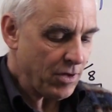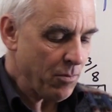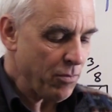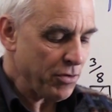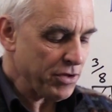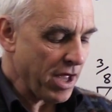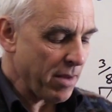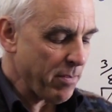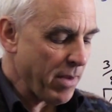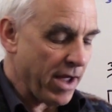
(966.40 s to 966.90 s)

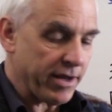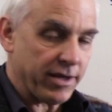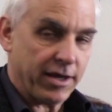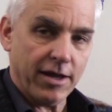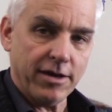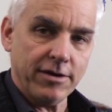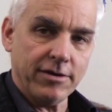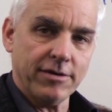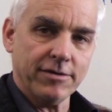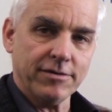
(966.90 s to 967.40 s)
Put that back
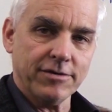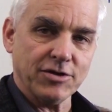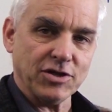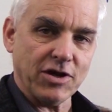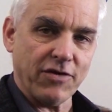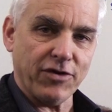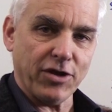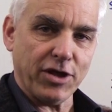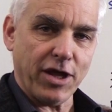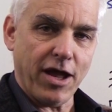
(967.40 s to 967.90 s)
in.
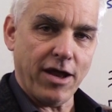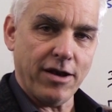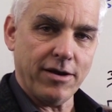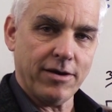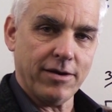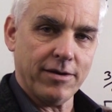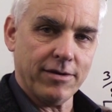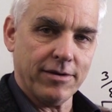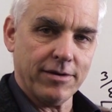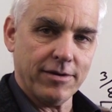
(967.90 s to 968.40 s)
Shuffle again.